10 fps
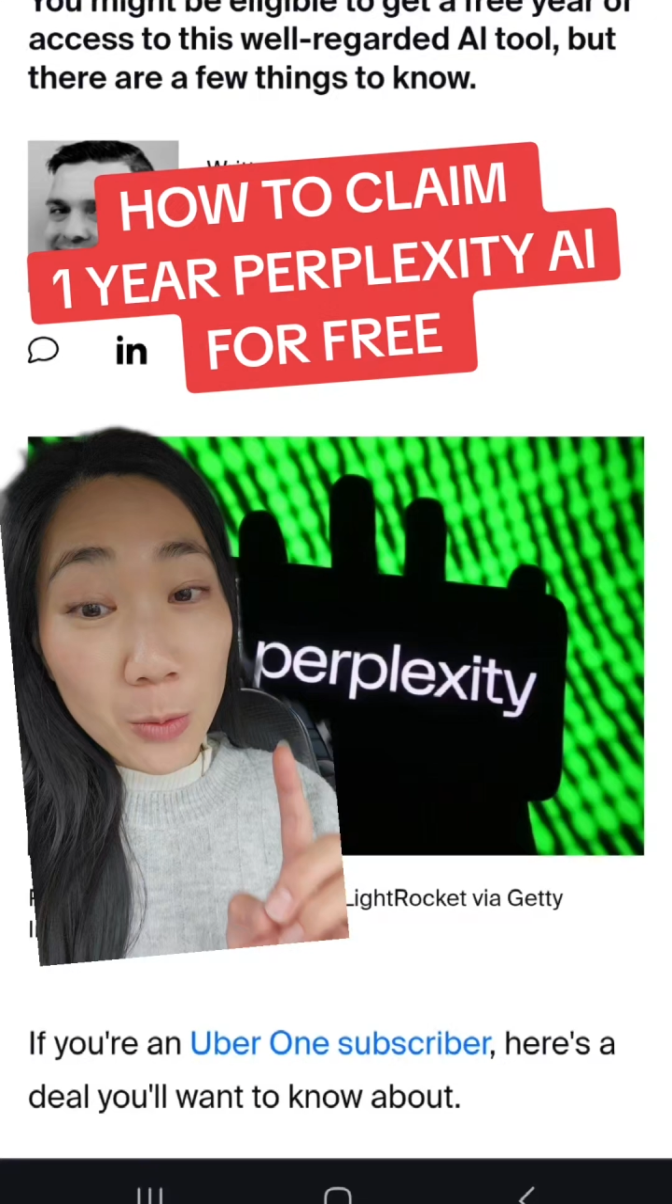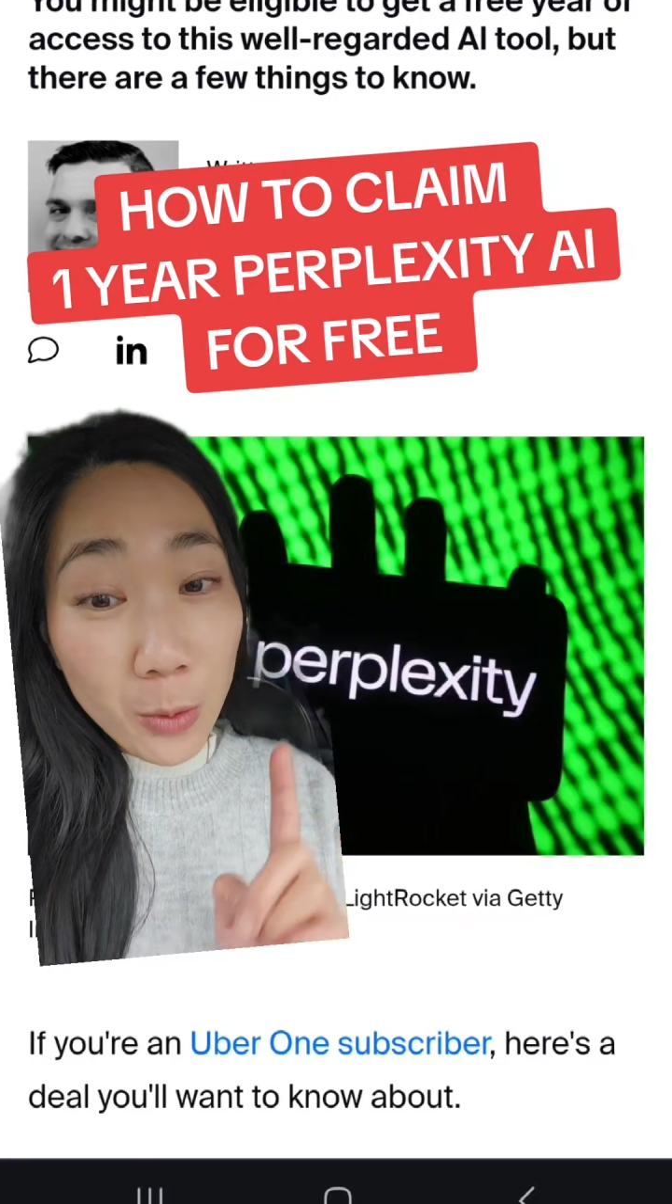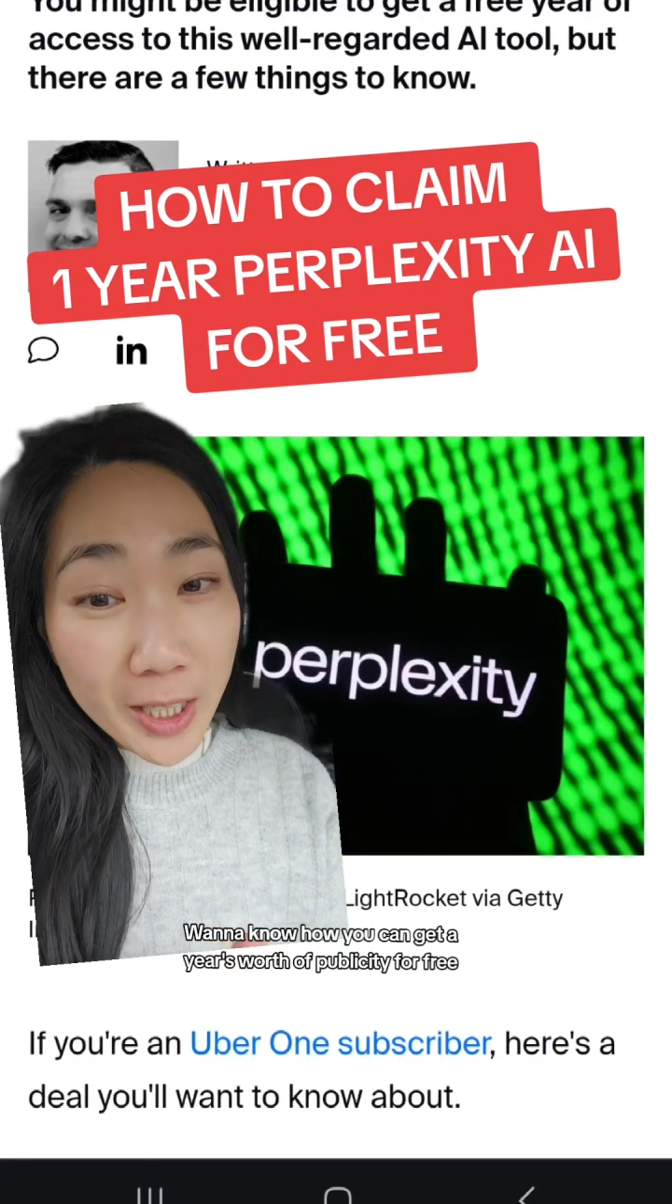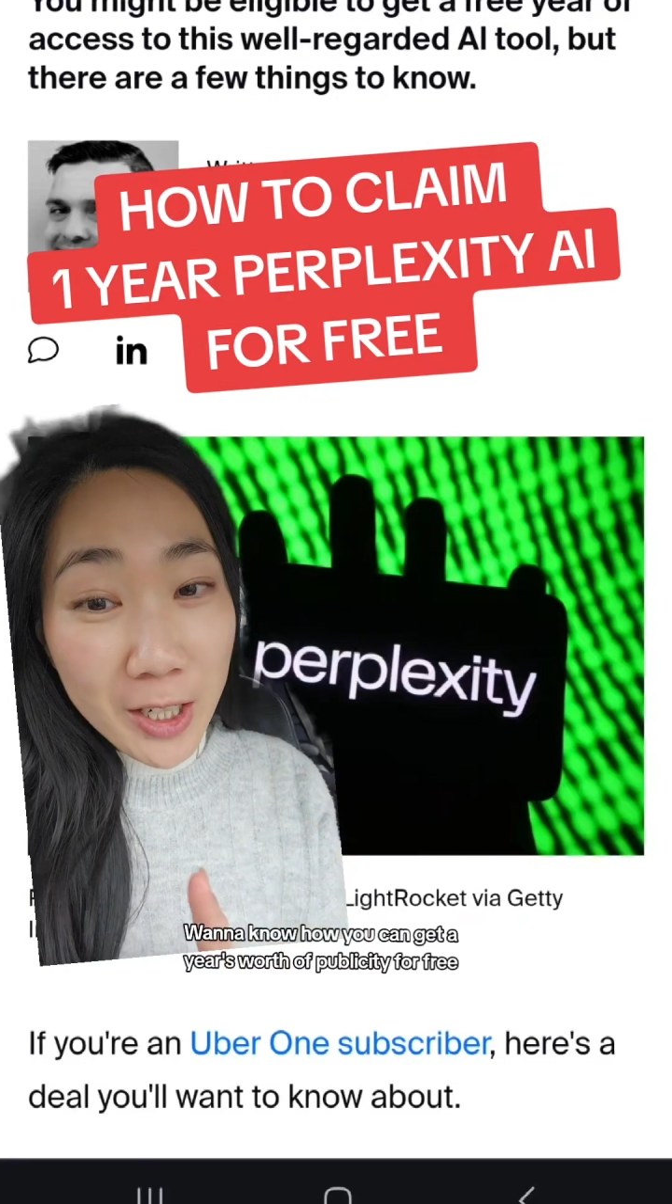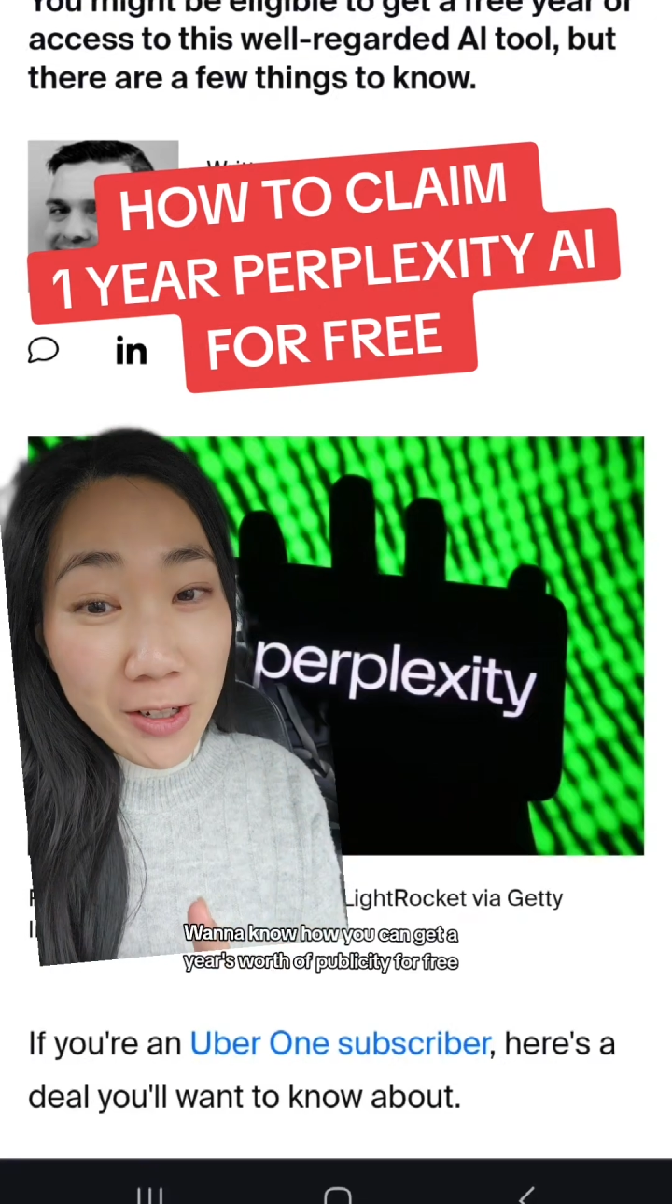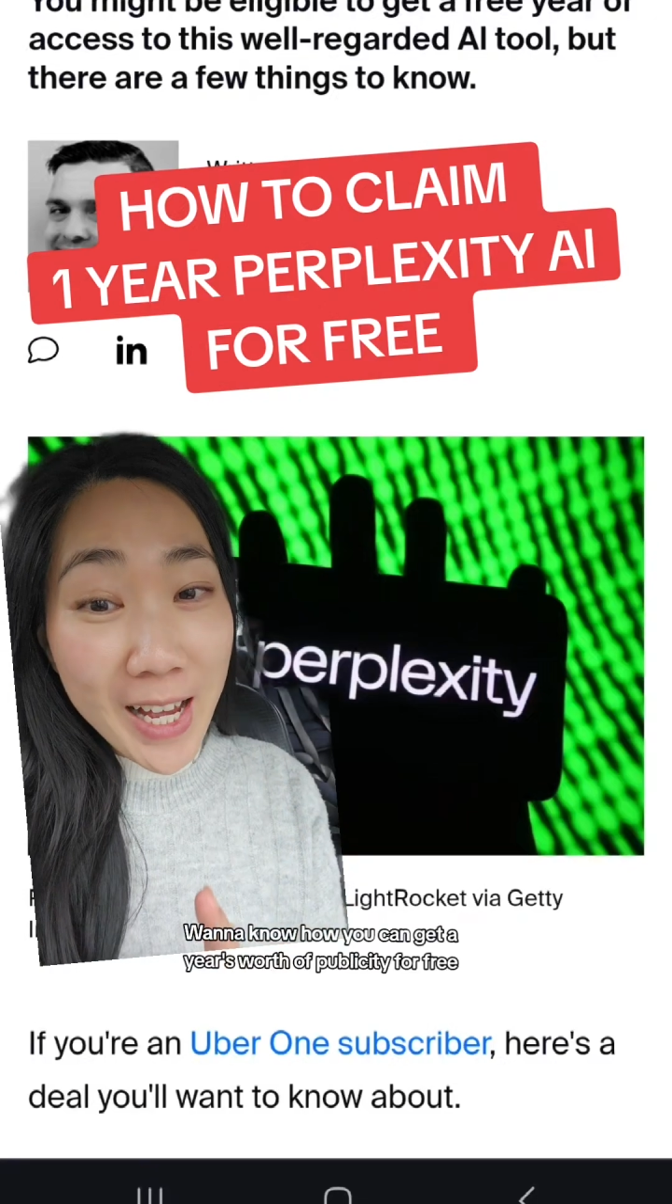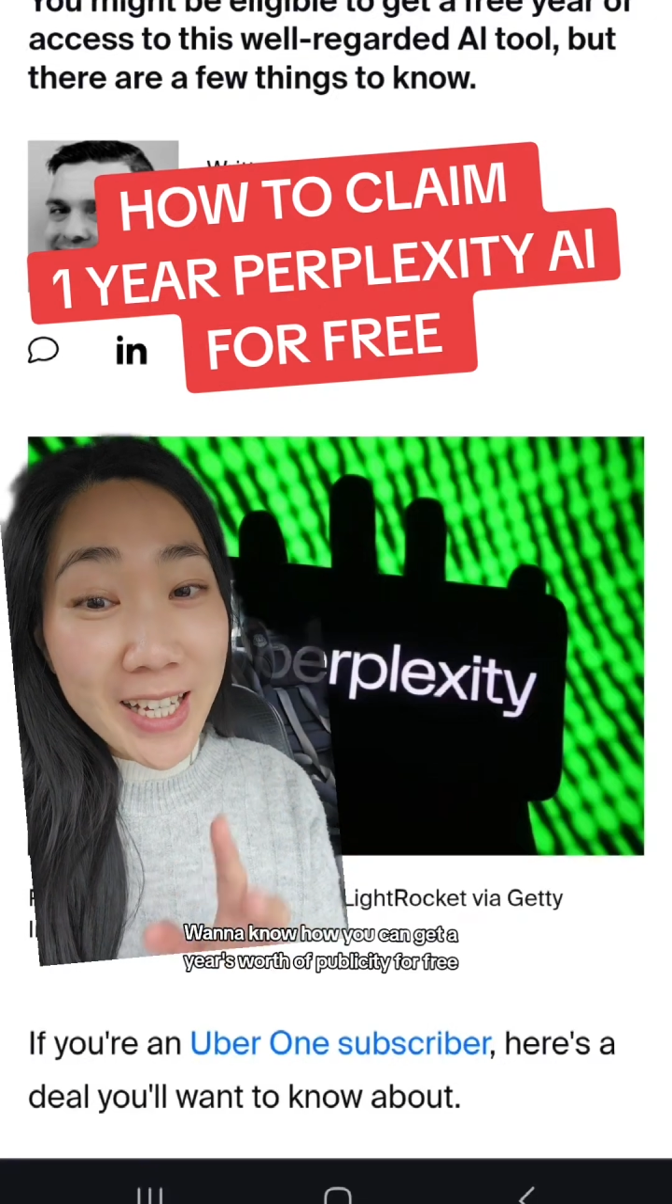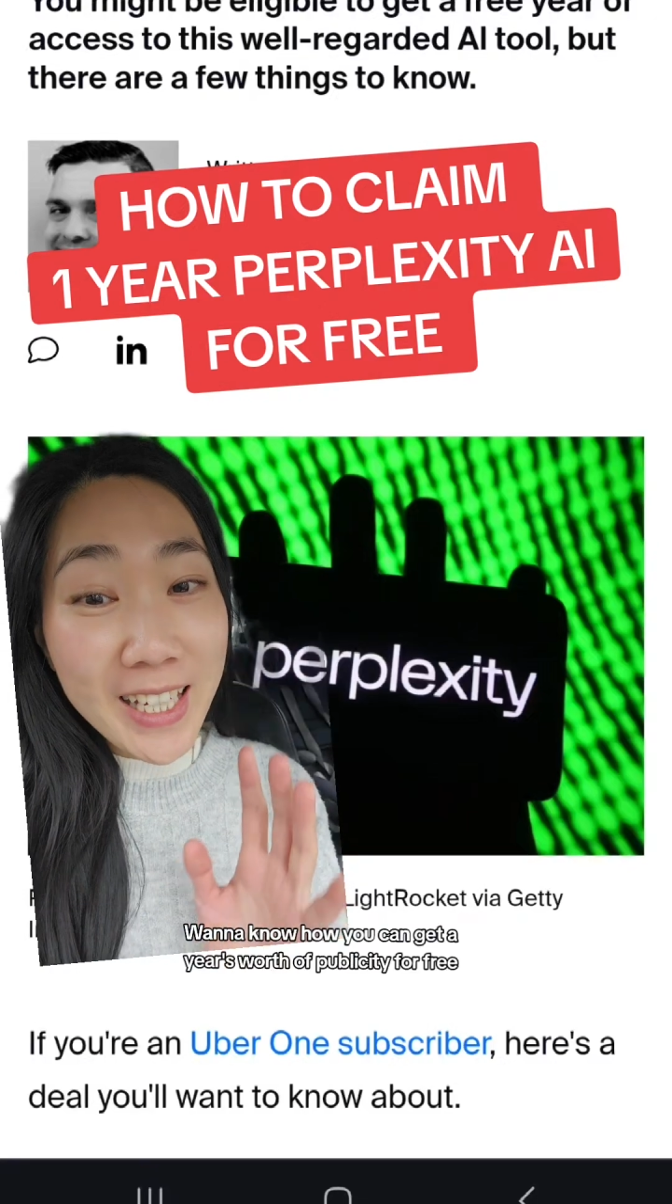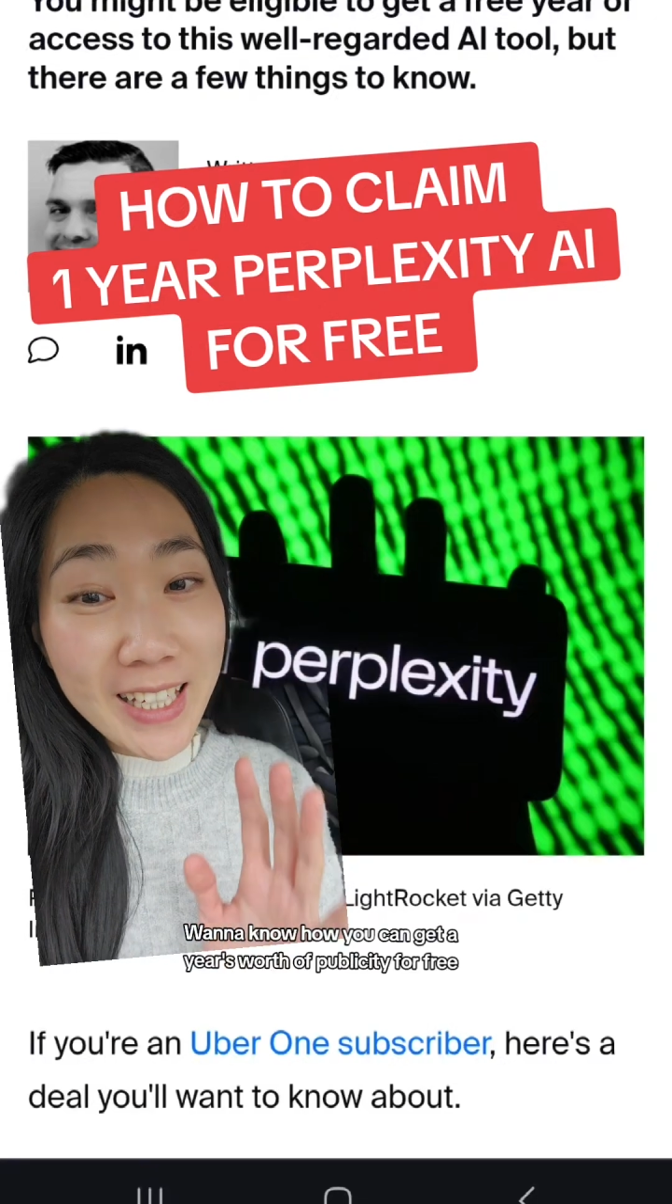Want to know how you